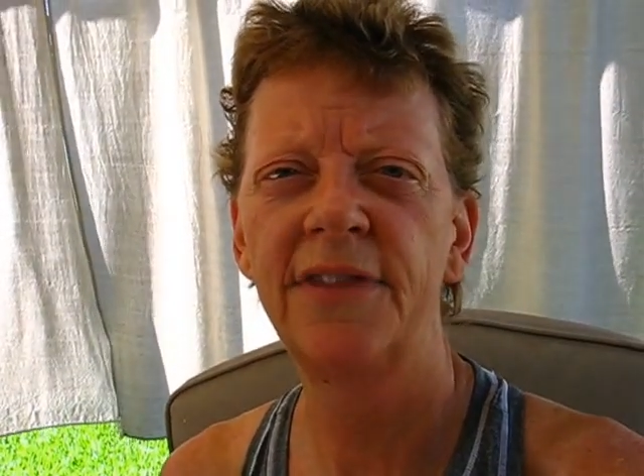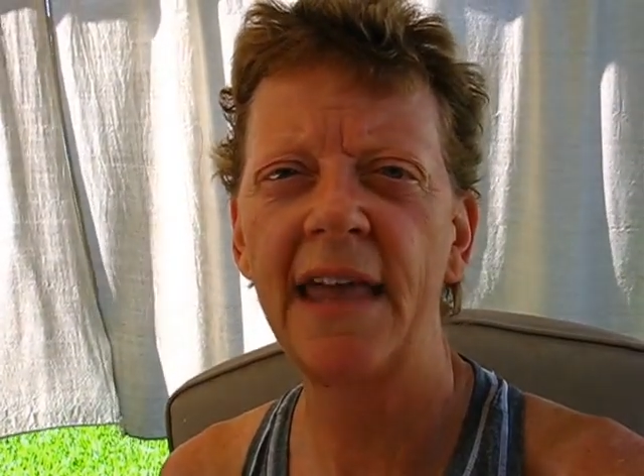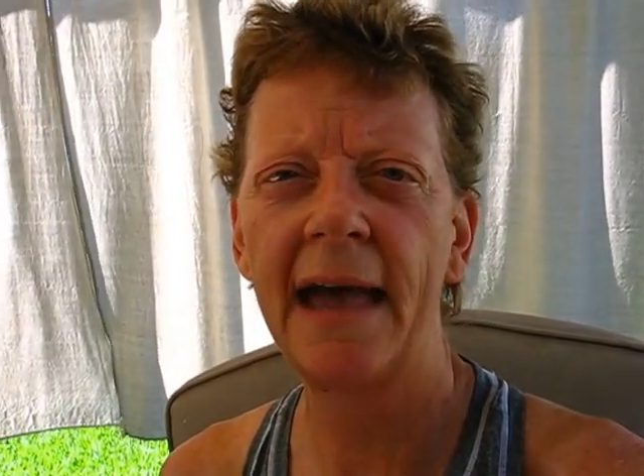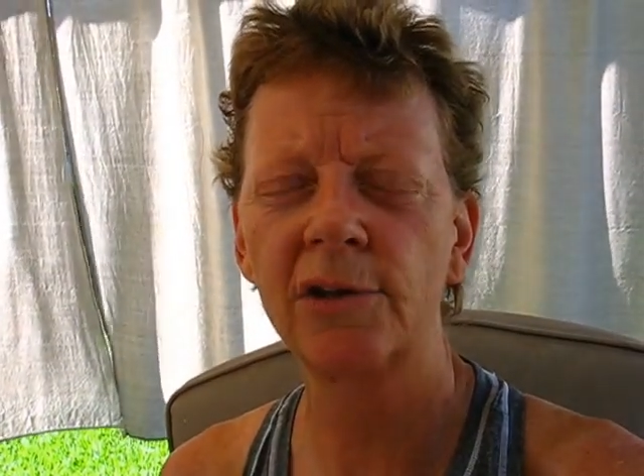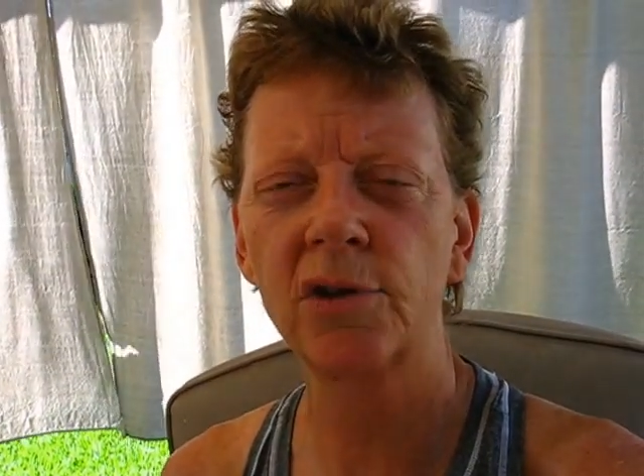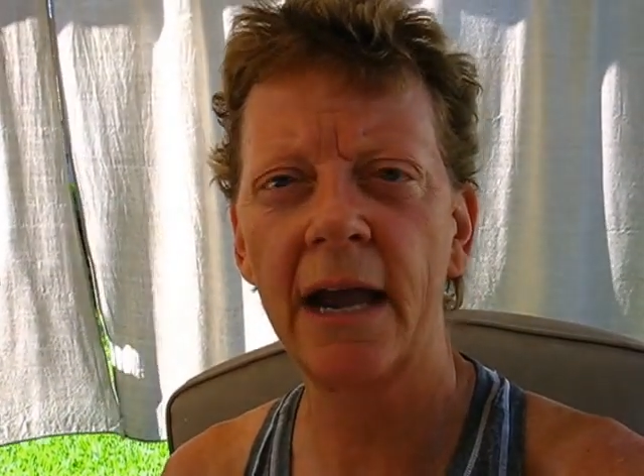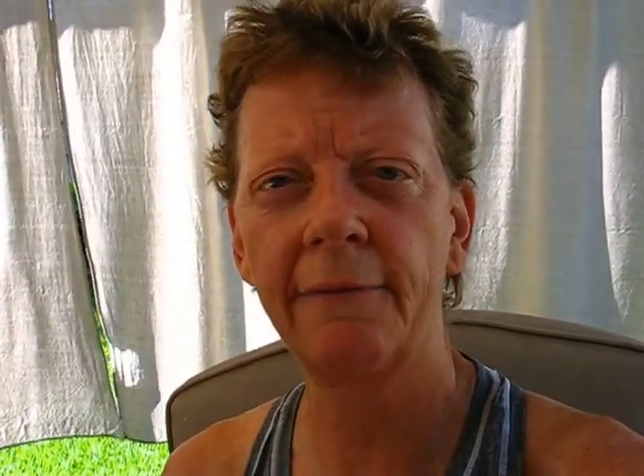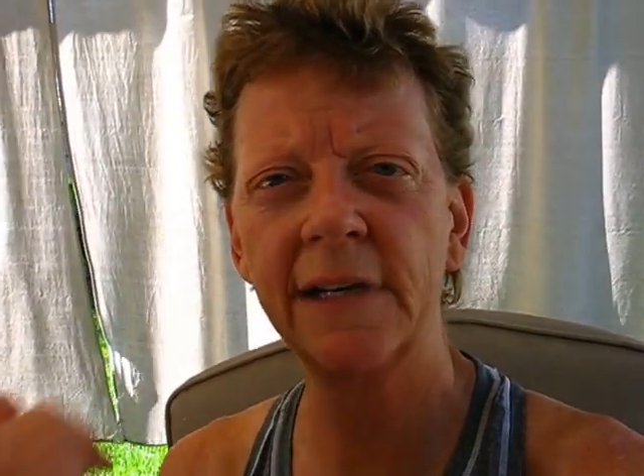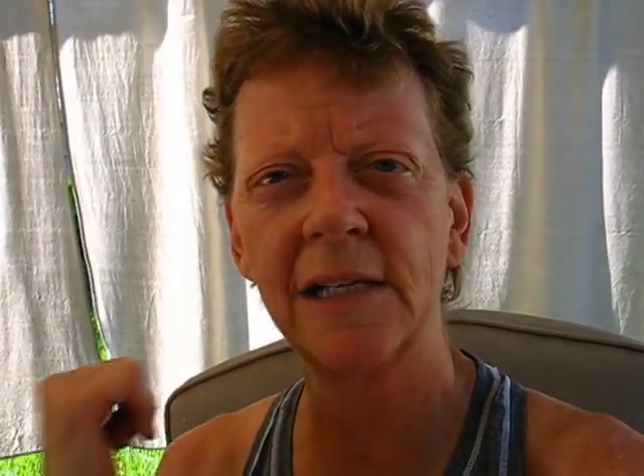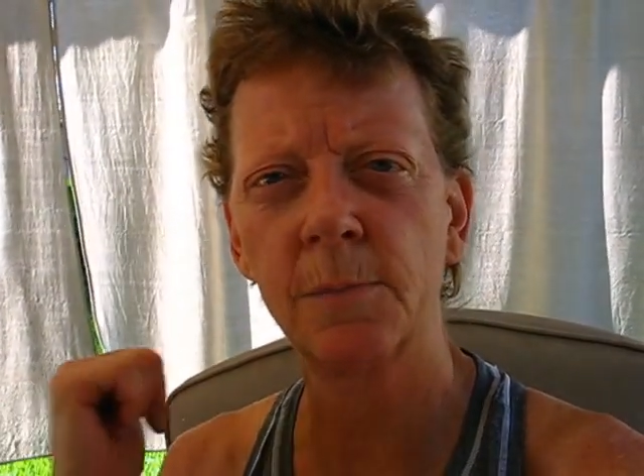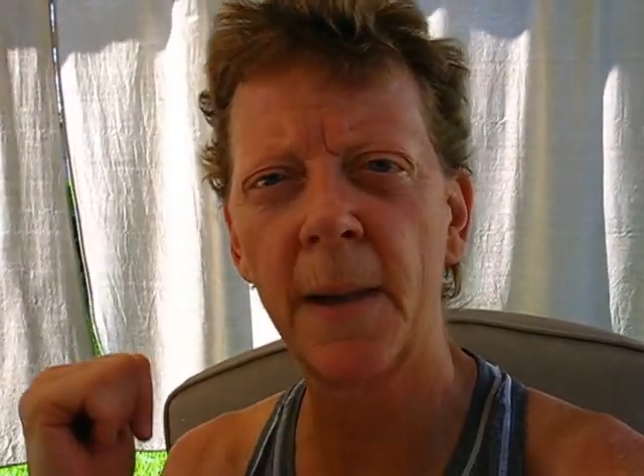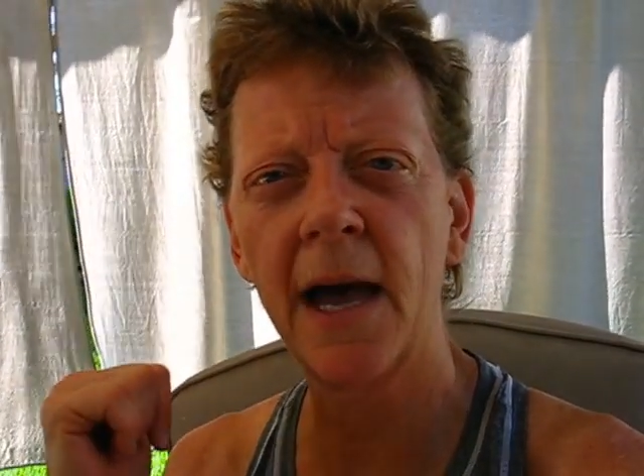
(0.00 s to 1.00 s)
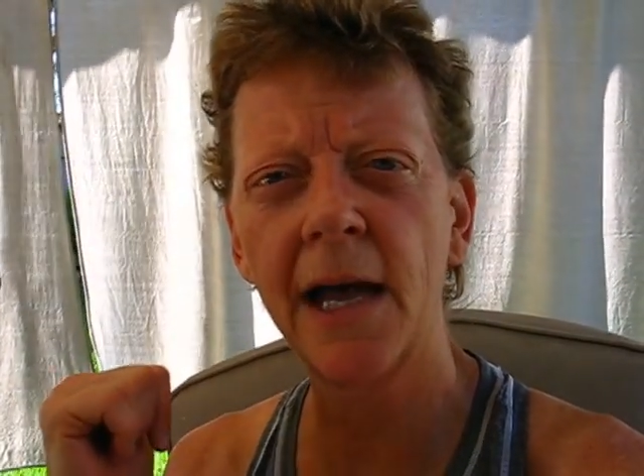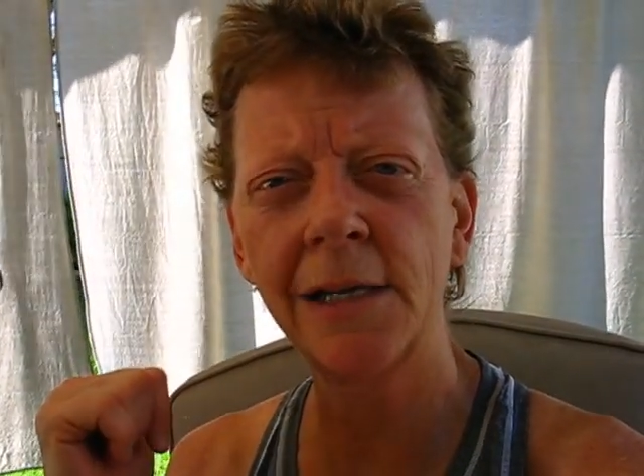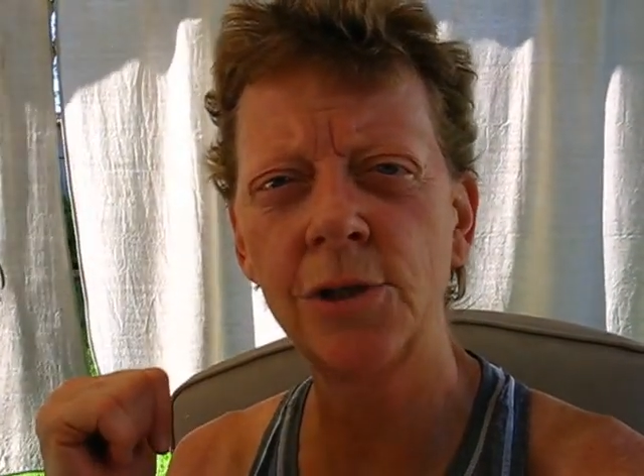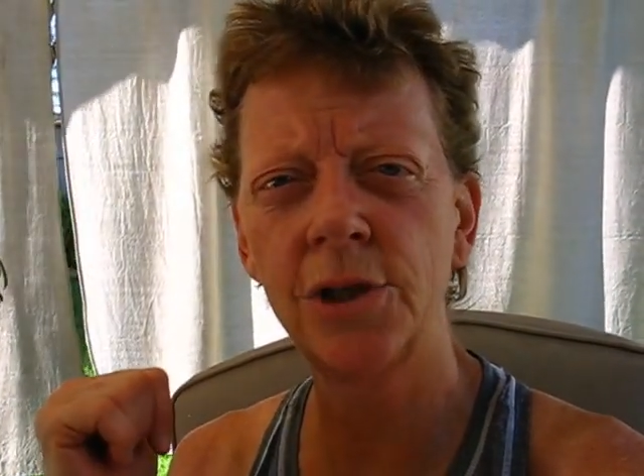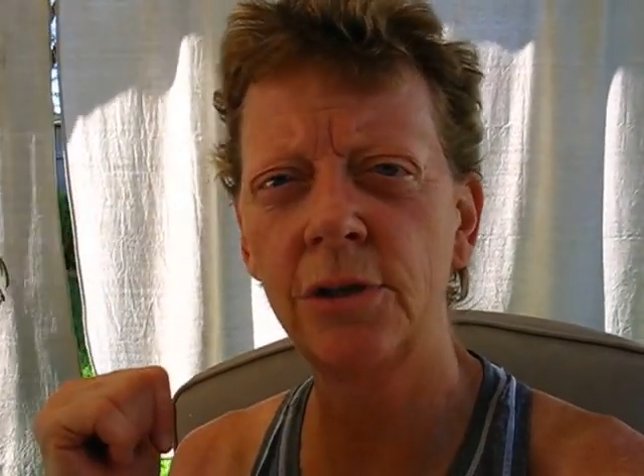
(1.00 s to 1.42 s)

that traffic is behind you.